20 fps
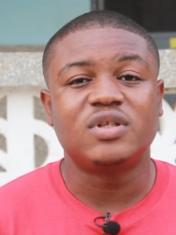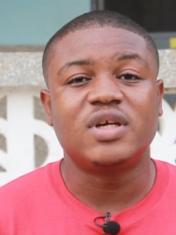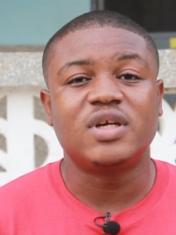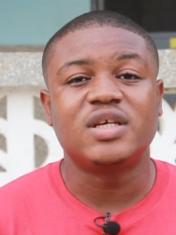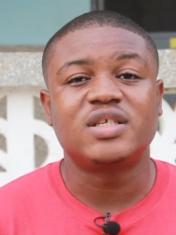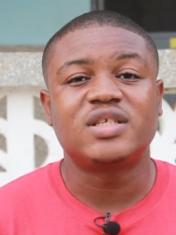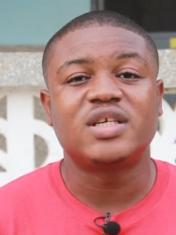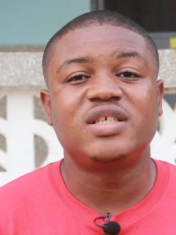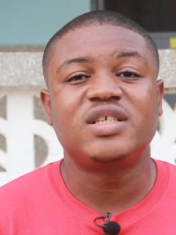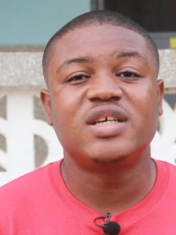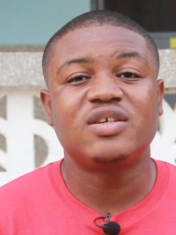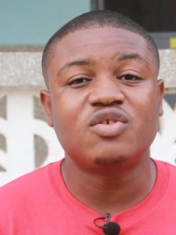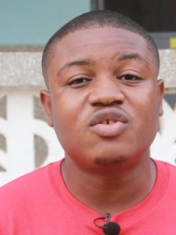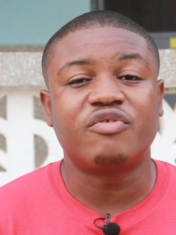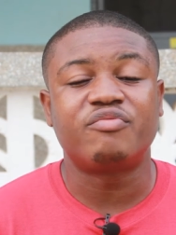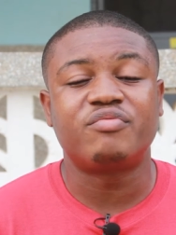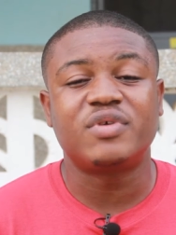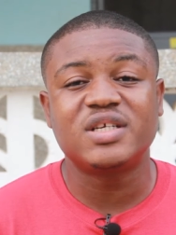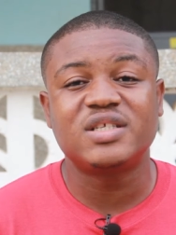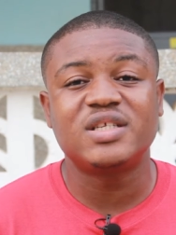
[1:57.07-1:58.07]
there's a change
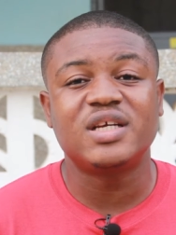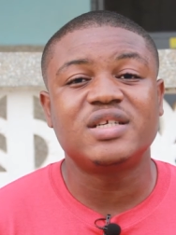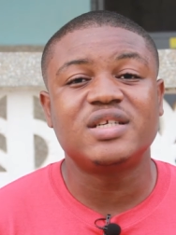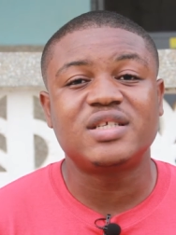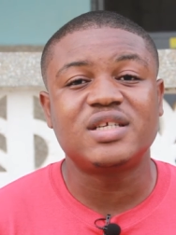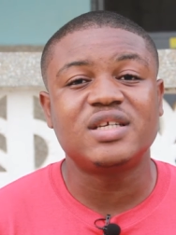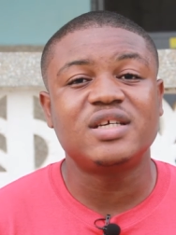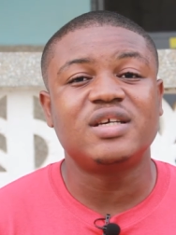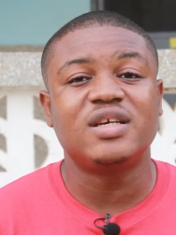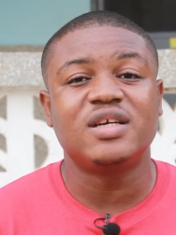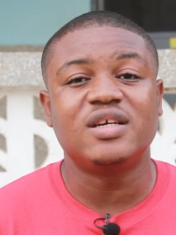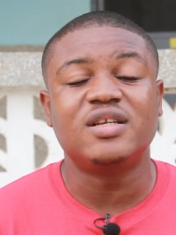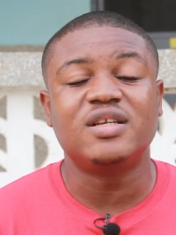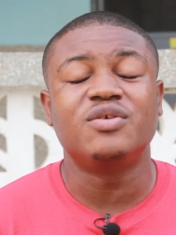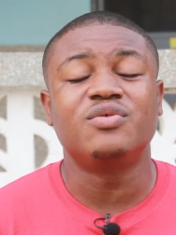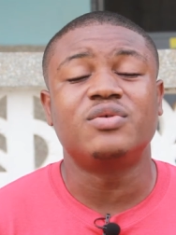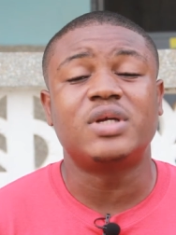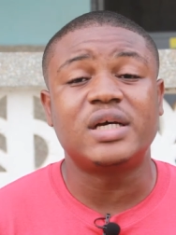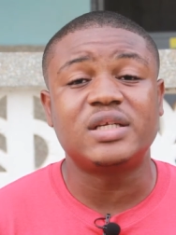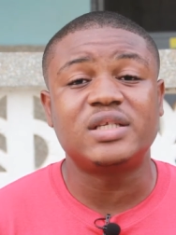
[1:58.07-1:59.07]
of presidency in
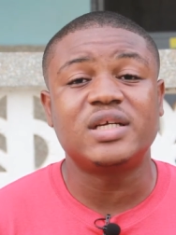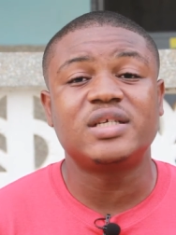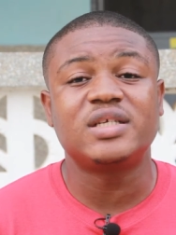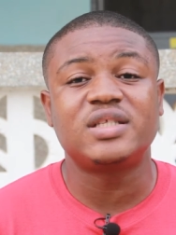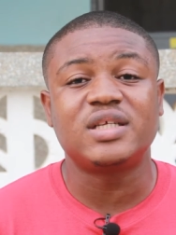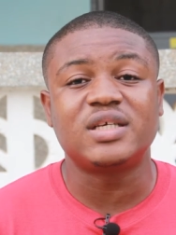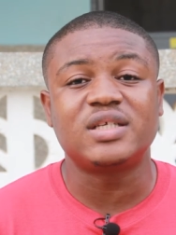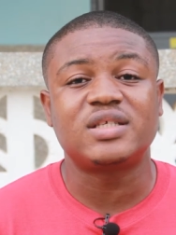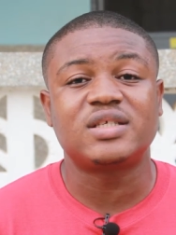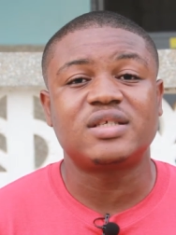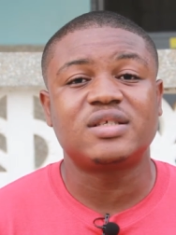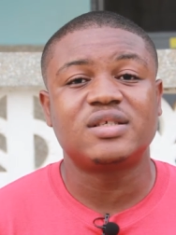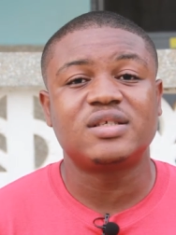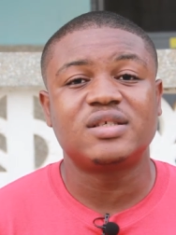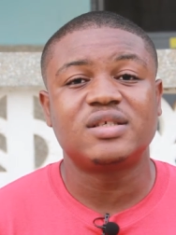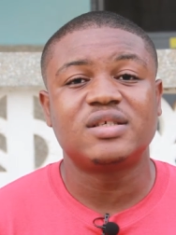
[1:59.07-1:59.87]
the united states